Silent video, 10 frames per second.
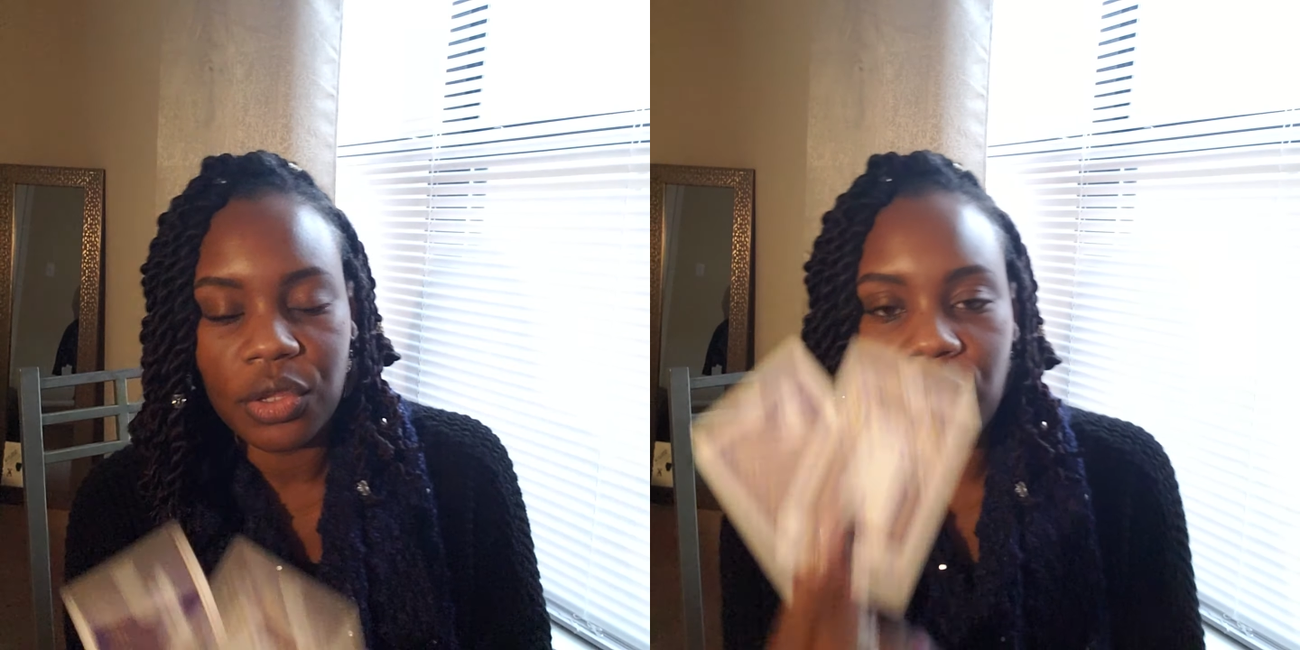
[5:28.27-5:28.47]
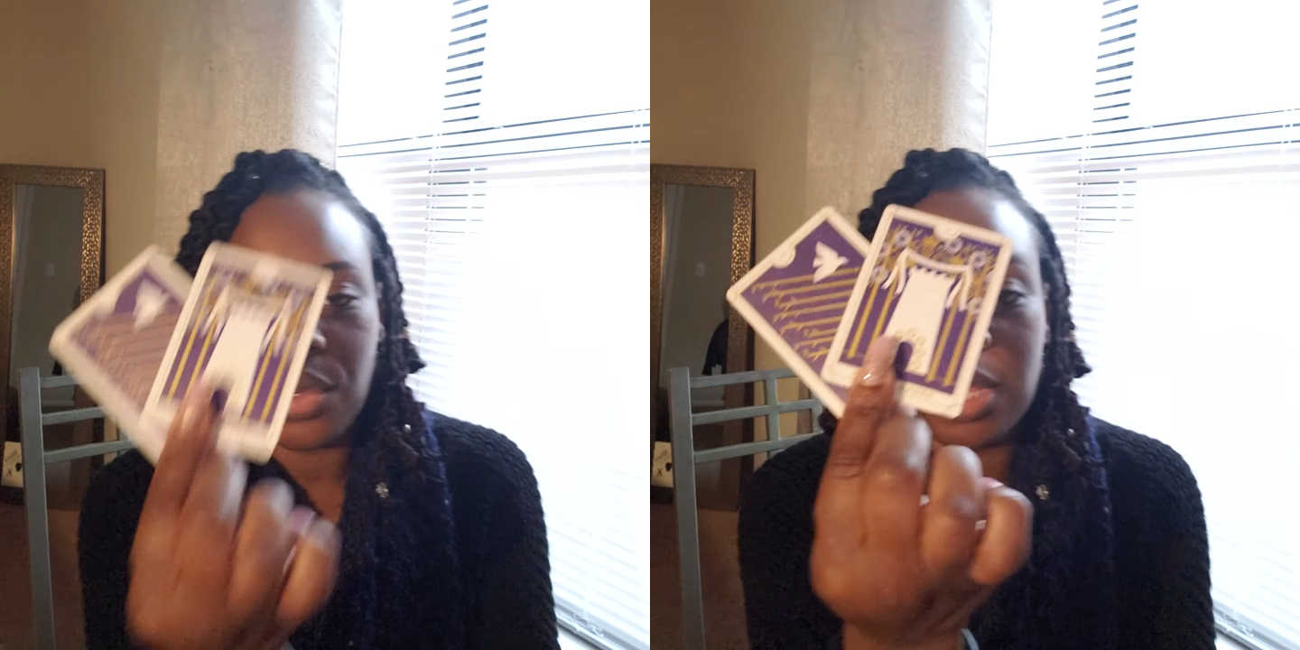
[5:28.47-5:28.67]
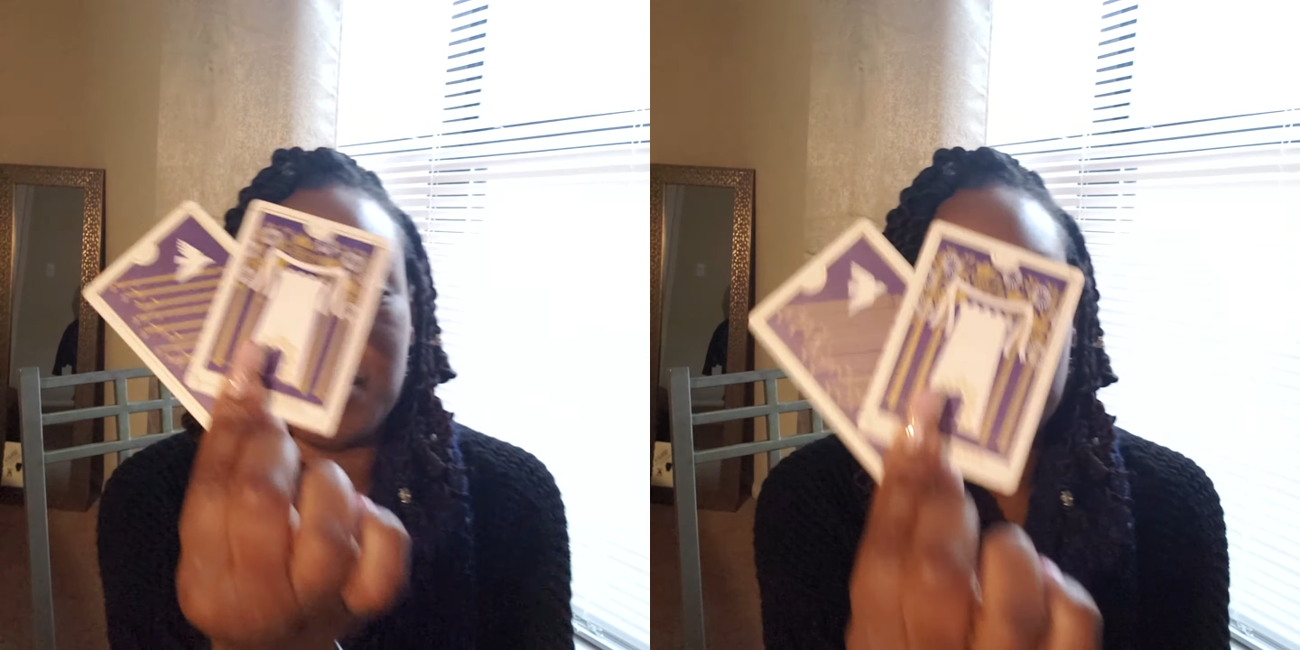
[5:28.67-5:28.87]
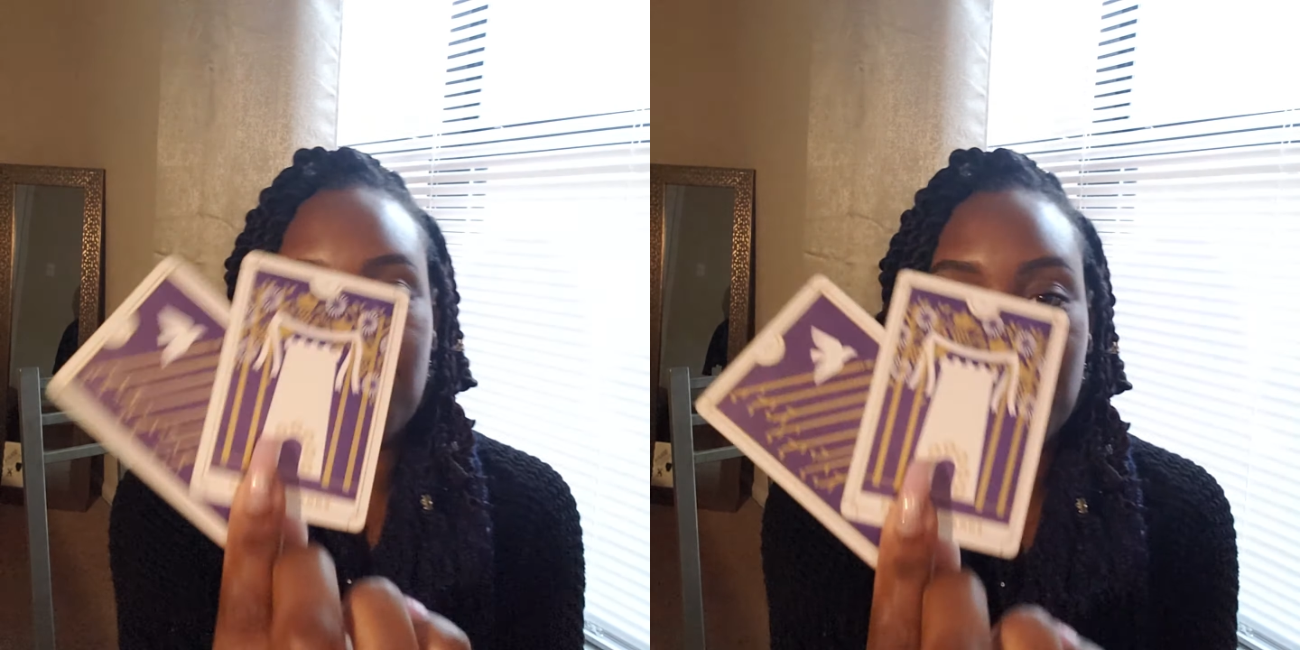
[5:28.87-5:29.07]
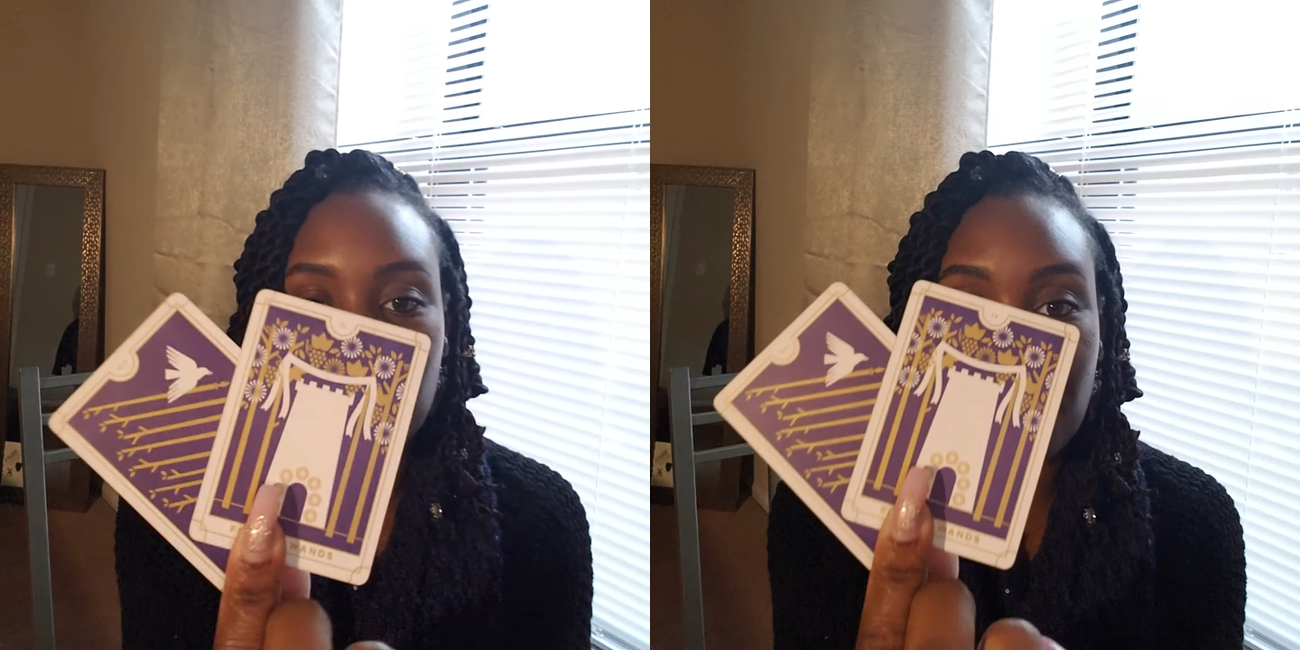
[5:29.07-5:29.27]
you could be
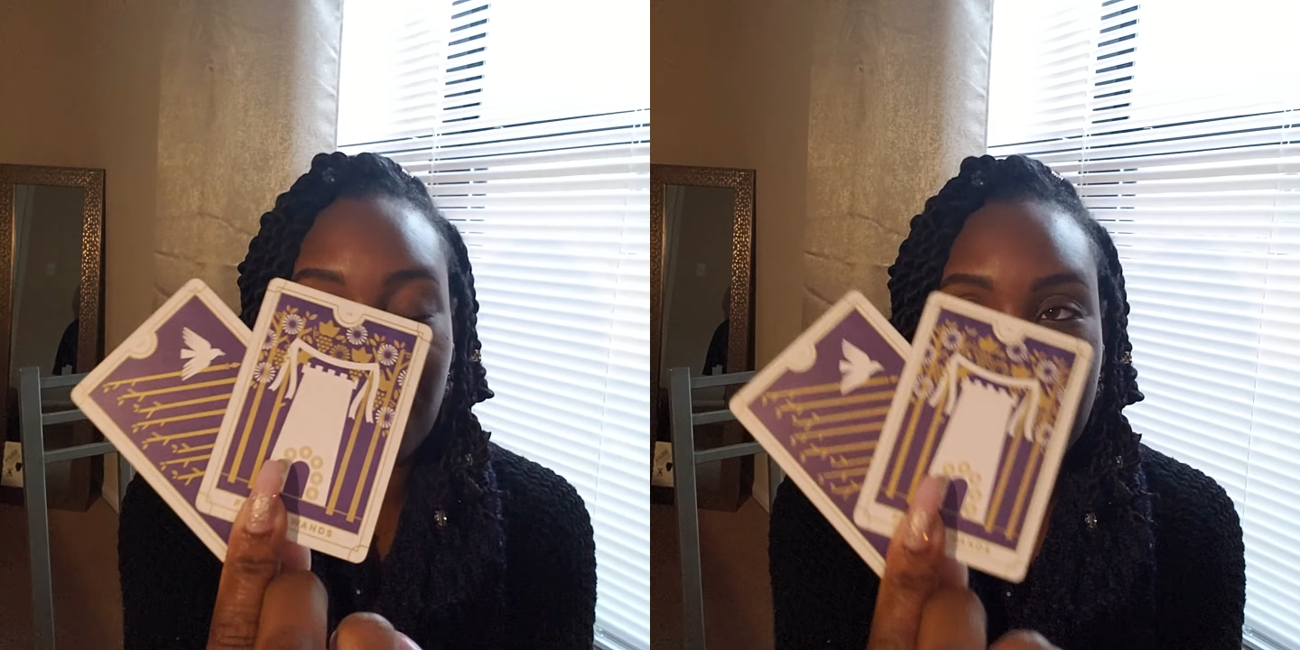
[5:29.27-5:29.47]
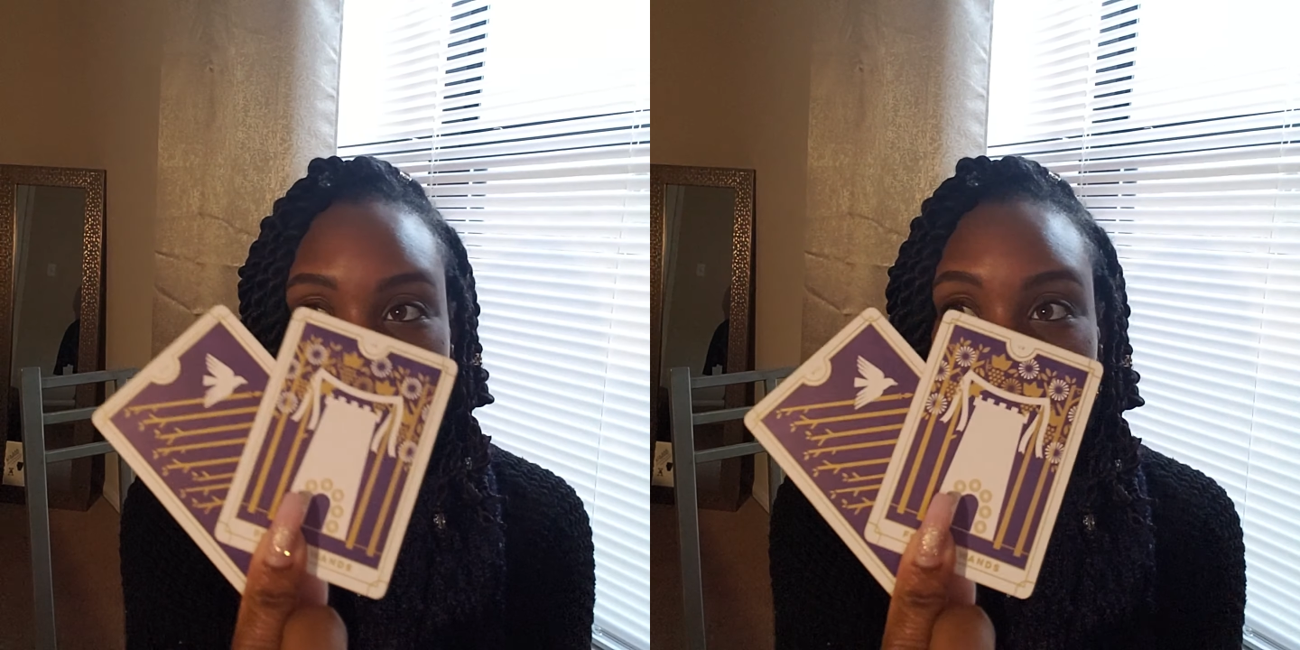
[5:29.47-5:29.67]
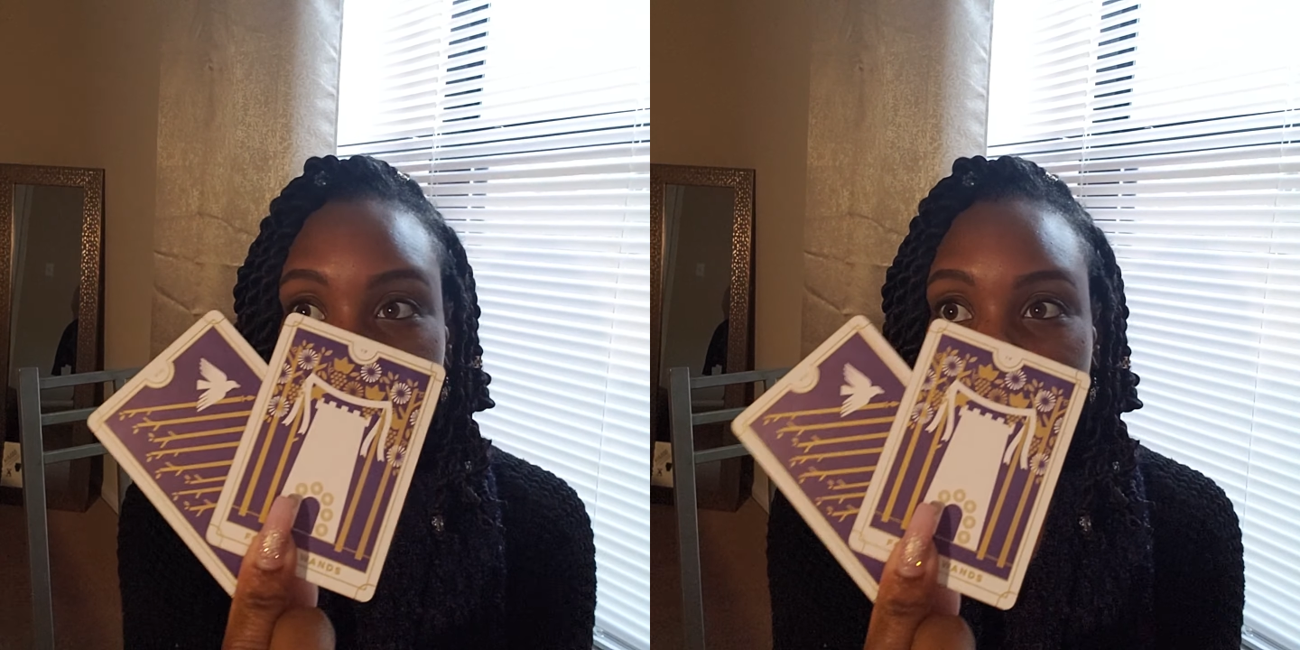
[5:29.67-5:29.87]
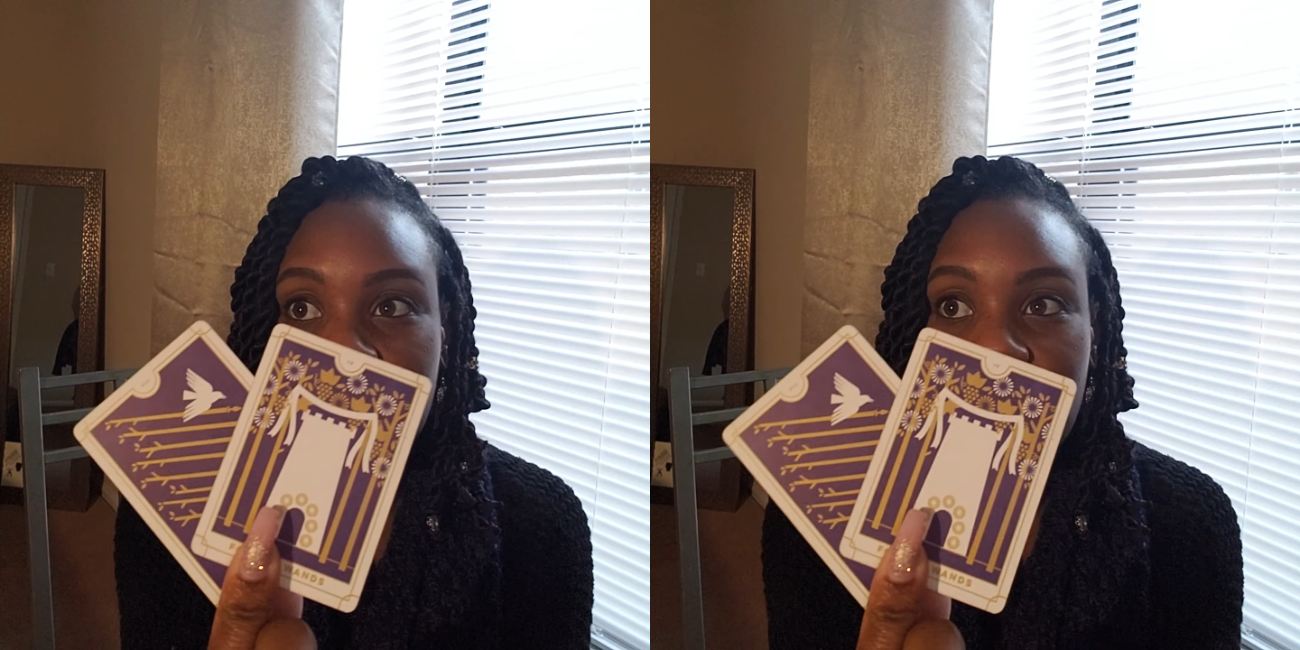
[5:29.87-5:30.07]
moving